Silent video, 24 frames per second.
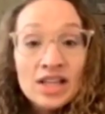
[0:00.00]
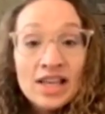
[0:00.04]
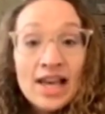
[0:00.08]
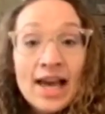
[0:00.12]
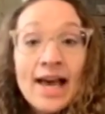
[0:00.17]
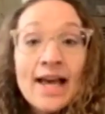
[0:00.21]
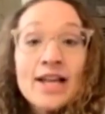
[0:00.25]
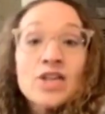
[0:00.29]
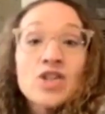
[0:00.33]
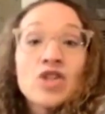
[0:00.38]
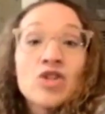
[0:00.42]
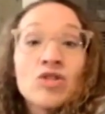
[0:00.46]

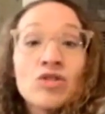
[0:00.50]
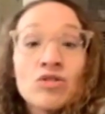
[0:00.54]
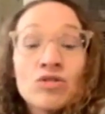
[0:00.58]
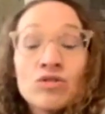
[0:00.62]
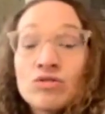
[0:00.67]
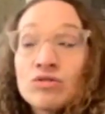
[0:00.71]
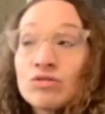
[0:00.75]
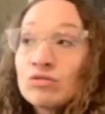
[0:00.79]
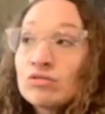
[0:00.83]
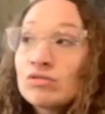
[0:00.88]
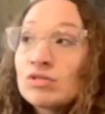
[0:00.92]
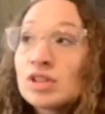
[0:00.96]
can
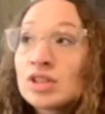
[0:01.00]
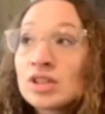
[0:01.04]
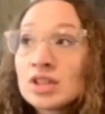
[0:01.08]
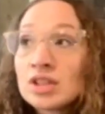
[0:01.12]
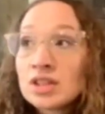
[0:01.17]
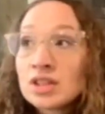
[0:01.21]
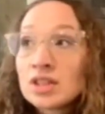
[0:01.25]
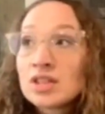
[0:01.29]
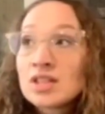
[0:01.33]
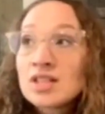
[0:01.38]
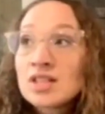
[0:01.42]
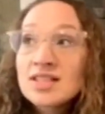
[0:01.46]
you
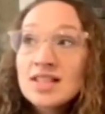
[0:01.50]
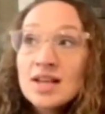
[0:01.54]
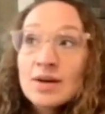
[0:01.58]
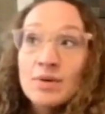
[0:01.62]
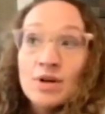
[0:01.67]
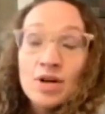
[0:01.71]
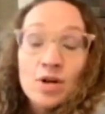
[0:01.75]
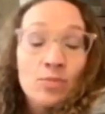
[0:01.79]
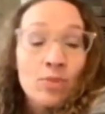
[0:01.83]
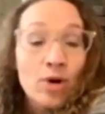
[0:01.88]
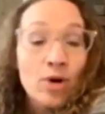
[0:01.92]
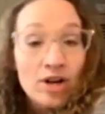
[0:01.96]
say
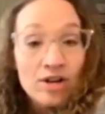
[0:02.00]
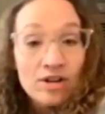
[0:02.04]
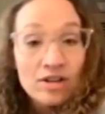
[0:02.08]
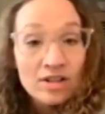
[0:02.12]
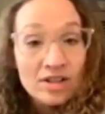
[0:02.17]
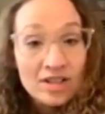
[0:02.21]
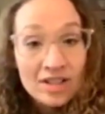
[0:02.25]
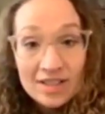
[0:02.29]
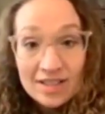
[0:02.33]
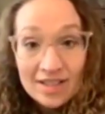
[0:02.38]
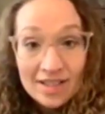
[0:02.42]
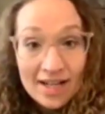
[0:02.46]
what your partner
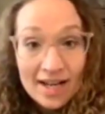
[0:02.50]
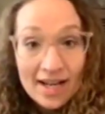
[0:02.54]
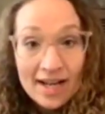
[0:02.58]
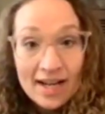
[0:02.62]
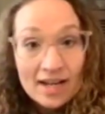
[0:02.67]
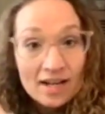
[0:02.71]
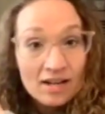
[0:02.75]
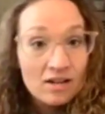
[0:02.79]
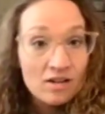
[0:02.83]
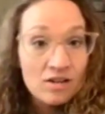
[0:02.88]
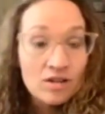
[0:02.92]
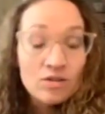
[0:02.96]
did
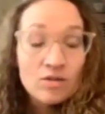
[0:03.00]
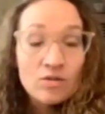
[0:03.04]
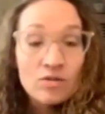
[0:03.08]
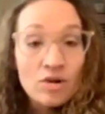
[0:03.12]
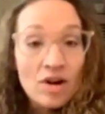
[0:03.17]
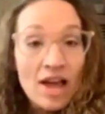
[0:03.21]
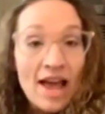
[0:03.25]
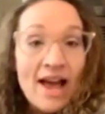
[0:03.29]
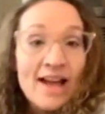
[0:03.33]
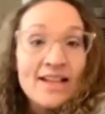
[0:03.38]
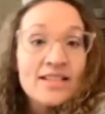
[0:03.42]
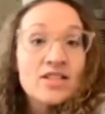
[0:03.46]
today or
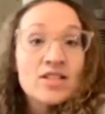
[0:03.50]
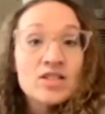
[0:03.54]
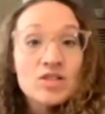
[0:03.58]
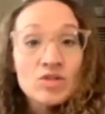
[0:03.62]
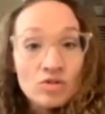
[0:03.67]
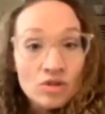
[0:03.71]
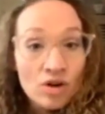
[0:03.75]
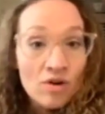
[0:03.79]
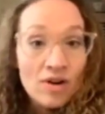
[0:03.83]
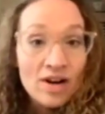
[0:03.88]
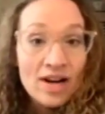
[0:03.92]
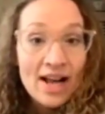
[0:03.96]
has
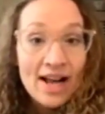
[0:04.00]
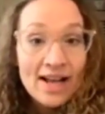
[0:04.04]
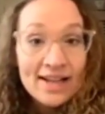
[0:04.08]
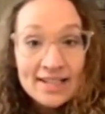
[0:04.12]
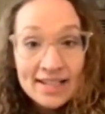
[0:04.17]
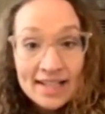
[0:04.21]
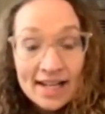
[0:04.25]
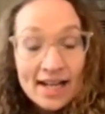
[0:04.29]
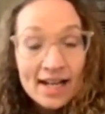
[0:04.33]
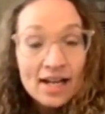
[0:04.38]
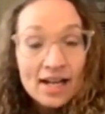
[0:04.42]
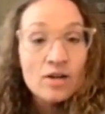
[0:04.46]
going on
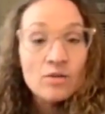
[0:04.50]
today or